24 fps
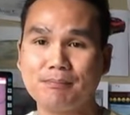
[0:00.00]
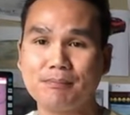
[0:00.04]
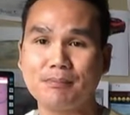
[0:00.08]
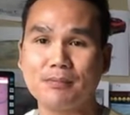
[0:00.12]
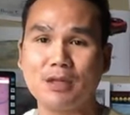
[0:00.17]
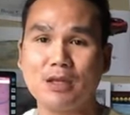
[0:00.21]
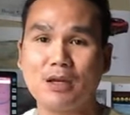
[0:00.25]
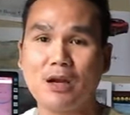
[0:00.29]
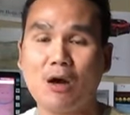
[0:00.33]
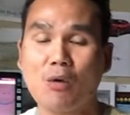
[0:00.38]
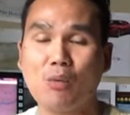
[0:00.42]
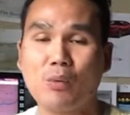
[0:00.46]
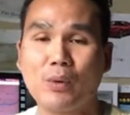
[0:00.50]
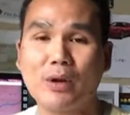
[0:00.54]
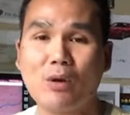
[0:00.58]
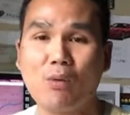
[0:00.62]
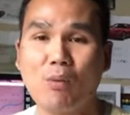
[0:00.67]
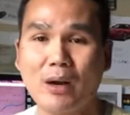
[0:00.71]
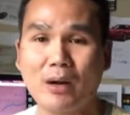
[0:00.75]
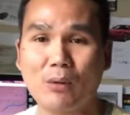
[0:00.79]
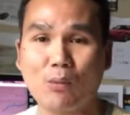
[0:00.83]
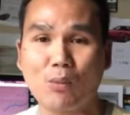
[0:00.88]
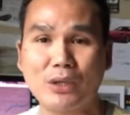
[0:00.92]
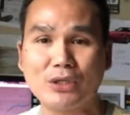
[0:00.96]
you know, we don't
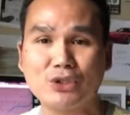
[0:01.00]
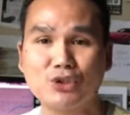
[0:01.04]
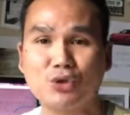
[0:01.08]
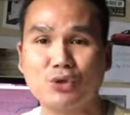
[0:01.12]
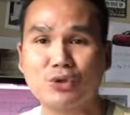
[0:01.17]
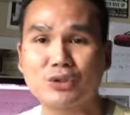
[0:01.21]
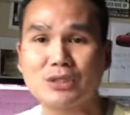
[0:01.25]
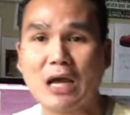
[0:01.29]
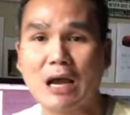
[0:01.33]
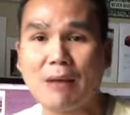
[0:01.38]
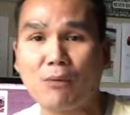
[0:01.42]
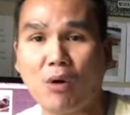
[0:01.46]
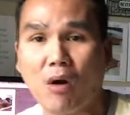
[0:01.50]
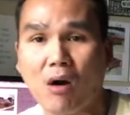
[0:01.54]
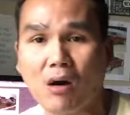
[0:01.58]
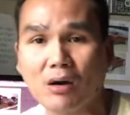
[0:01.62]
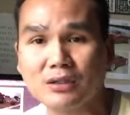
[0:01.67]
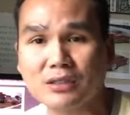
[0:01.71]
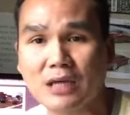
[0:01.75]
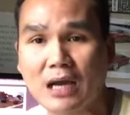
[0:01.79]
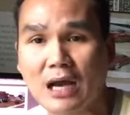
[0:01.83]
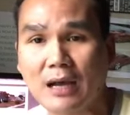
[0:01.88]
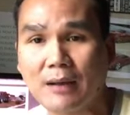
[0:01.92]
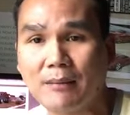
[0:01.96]
want to waste your time or our
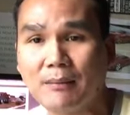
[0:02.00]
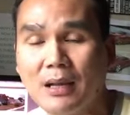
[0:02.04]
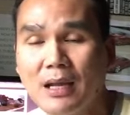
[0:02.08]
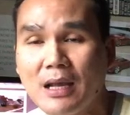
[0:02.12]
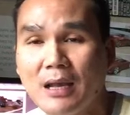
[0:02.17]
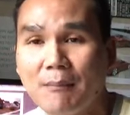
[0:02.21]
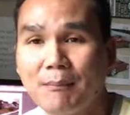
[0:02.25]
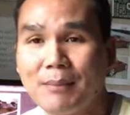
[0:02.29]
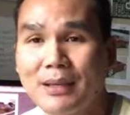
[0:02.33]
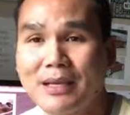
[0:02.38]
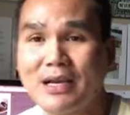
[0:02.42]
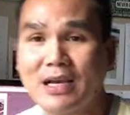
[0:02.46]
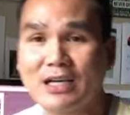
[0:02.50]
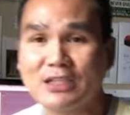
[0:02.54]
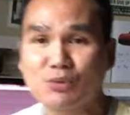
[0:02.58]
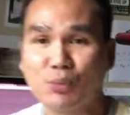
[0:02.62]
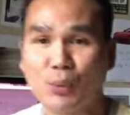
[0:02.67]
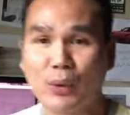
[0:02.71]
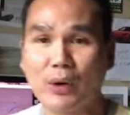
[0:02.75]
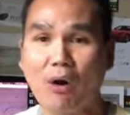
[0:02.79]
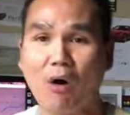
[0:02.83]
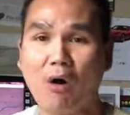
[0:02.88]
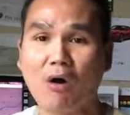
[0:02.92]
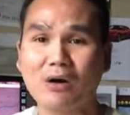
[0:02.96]
time, because
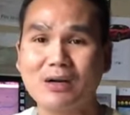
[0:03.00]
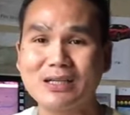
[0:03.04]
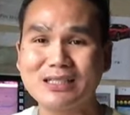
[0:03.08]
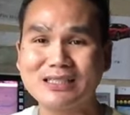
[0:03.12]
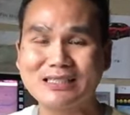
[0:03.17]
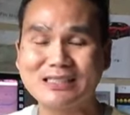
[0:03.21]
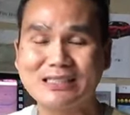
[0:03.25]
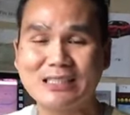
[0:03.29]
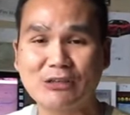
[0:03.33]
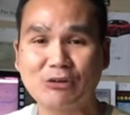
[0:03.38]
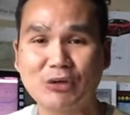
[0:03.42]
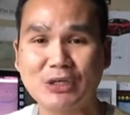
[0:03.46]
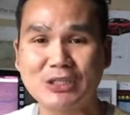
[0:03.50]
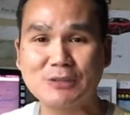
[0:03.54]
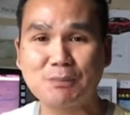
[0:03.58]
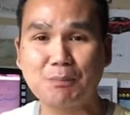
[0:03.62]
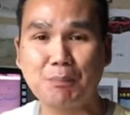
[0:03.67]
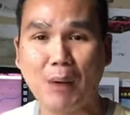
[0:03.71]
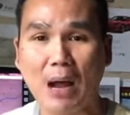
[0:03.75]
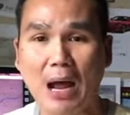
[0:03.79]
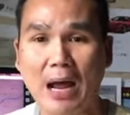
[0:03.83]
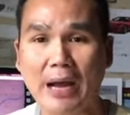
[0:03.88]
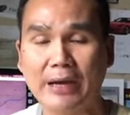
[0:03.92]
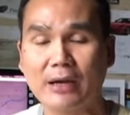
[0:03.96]
we are a serious
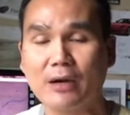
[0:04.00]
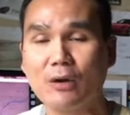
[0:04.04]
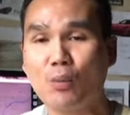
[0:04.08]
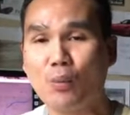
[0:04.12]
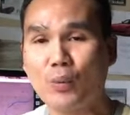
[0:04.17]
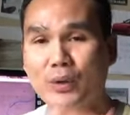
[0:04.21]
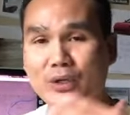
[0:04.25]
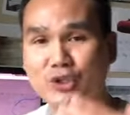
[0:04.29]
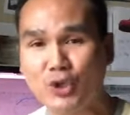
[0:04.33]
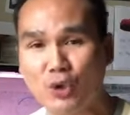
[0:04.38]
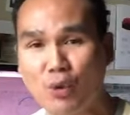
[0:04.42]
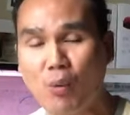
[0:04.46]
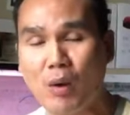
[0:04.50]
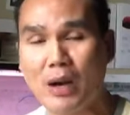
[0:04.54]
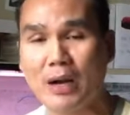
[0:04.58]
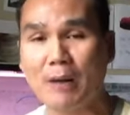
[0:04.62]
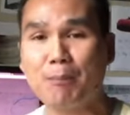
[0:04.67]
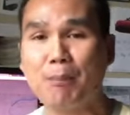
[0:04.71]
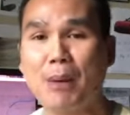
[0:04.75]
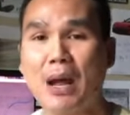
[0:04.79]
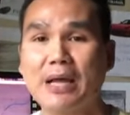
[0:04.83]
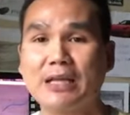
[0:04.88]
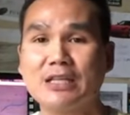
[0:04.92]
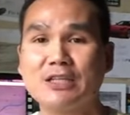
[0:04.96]
buyer. We do want to
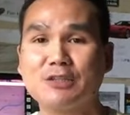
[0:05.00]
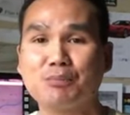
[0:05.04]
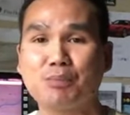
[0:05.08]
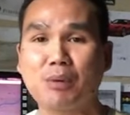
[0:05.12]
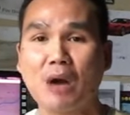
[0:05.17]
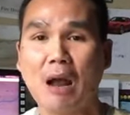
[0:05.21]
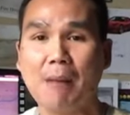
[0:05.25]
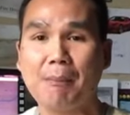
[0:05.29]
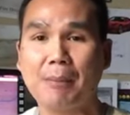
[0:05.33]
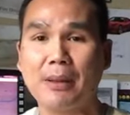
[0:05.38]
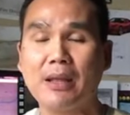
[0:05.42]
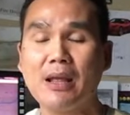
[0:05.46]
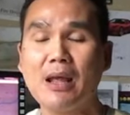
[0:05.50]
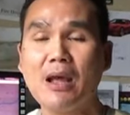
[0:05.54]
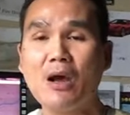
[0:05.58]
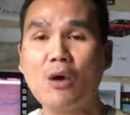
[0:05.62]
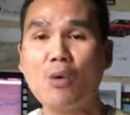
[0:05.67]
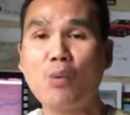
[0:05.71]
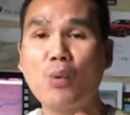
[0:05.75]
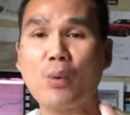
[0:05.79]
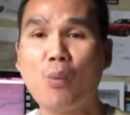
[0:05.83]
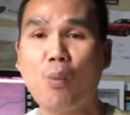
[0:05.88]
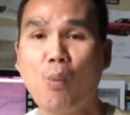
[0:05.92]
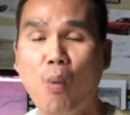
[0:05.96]
buy this property.
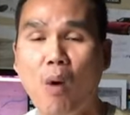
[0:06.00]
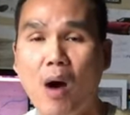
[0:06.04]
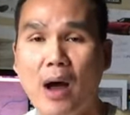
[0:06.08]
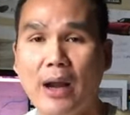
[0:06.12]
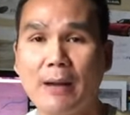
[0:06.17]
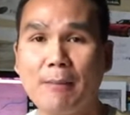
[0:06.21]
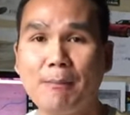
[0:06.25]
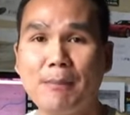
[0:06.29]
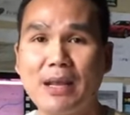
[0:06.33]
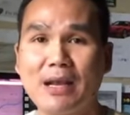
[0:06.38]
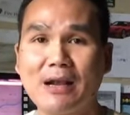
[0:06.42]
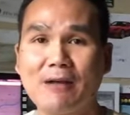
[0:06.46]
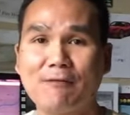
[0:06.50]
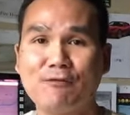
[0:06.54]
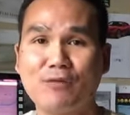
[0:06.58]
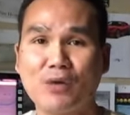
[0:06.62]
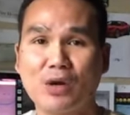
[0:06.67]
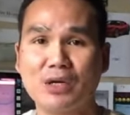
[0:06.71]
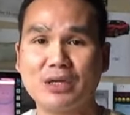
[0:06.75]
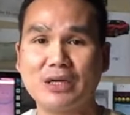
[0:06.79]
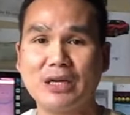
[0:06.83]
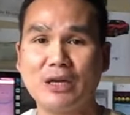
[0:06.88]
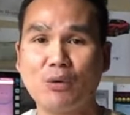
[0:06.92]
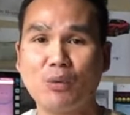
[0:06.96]
We want to make a
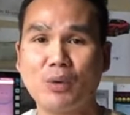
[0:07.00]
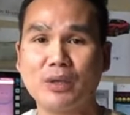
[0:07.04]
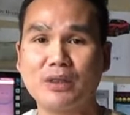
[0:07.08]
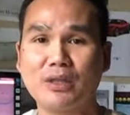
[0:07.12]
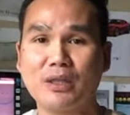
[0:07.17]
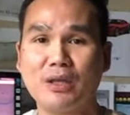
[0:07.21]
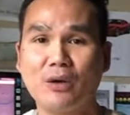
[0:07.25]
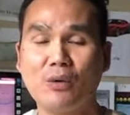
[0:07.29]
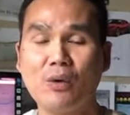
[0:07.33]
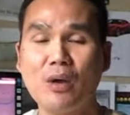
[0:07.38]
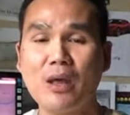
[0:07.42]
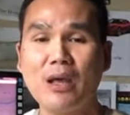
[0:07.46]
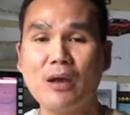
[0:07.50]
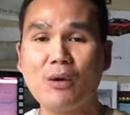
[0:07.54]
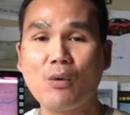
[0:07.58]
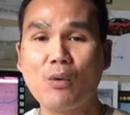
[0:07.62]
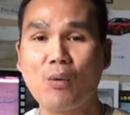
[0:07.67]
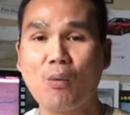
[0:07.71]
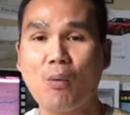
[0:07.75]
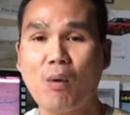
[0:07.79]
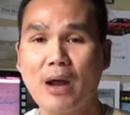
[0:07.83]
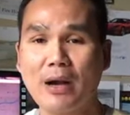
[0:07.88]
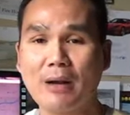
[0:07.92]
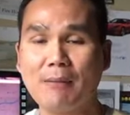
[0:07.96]
fair deal with you. We
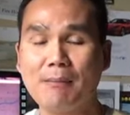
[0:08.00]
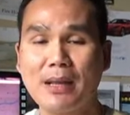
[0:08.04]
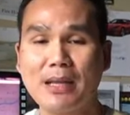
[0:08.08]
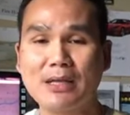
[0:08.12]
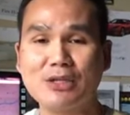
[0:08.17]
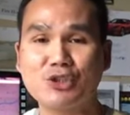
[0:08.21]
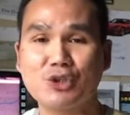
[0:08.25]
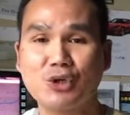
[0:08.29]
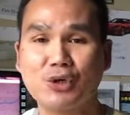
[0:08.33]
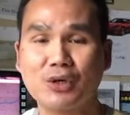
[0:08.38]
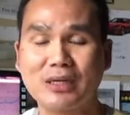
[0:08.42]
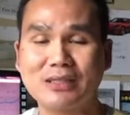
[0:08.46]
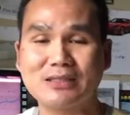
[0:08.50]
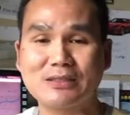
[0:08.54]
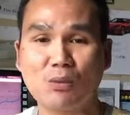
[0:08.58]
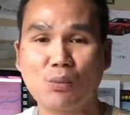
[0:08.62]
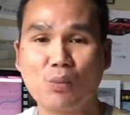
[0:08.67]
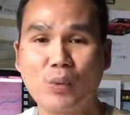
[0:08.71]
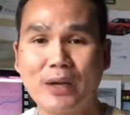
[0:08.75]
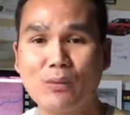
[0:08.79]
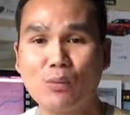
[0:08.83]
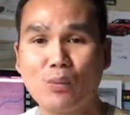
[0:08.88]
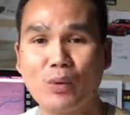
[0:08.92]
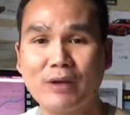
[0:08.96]
want to make sure it's a
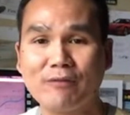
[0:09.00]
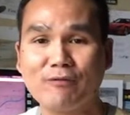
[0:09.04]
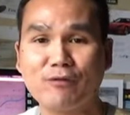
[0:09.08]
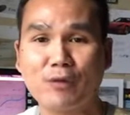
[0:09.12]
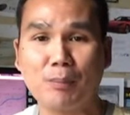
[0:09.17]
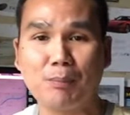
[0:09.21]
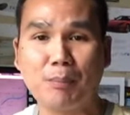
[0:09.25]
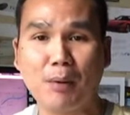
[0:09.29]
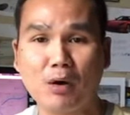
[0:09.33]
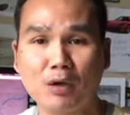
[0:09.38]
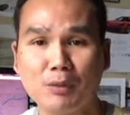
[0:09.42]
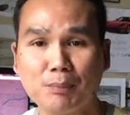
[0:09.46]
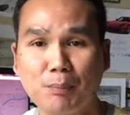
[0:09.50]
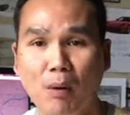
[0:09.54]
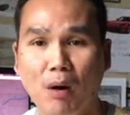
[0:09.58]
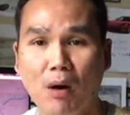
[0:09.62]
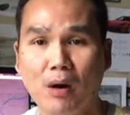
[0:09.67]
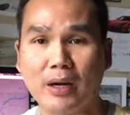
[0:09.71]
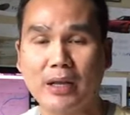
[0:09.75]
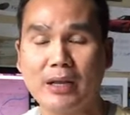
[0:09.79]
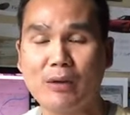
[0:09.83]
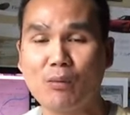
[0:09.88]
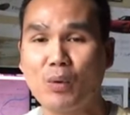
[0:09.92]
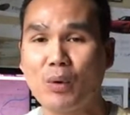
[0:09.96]
win-win for both
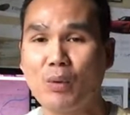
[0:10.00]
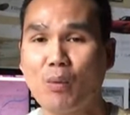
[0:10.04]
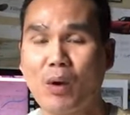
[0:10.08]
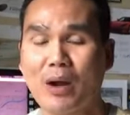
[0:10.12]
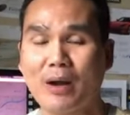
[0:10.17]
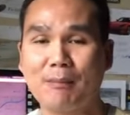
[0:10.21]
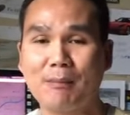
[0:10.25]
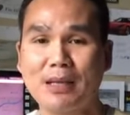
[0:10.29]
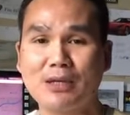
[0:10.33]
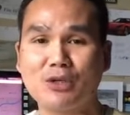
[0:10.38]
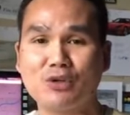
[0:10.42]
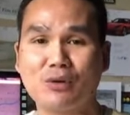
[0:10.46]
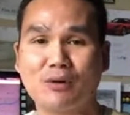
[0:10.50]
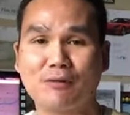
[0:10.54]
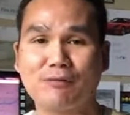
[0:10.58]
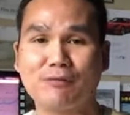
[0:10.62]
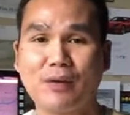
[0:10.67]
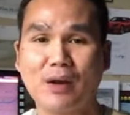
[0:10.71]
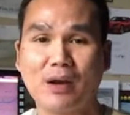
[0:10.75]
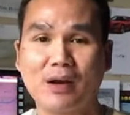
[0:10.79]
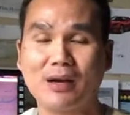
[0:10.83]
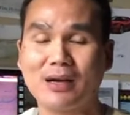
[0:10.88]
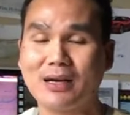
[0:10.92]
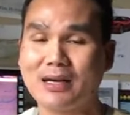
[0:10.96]
parties. We want to make you a
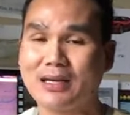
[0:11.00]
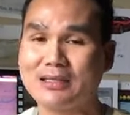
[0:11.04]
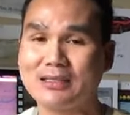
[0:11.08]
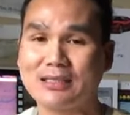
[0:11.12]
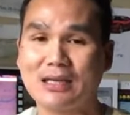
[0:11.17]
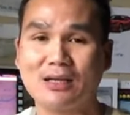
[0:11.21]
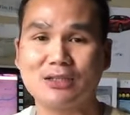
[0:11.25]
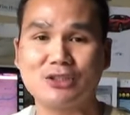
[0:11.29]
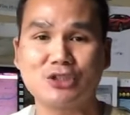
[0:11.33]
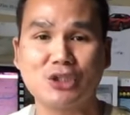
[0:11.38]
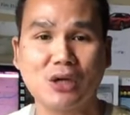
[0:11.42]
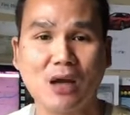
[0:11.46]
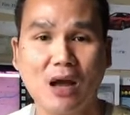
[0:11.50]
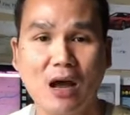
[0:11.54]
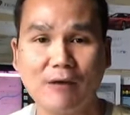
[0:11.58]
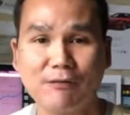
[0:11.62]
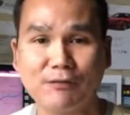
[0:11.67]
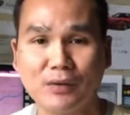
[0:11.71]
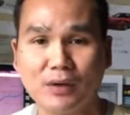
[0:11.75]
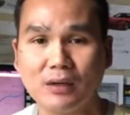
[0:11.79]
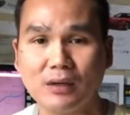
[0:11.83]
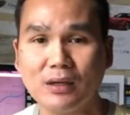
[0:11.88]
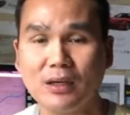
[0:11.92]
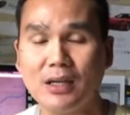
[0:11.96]
fair and intelligent
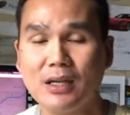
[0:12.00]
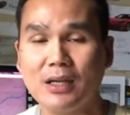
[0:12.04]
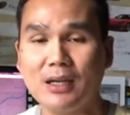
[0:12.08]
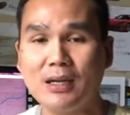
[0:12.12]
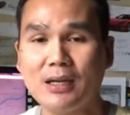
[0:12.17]
offer.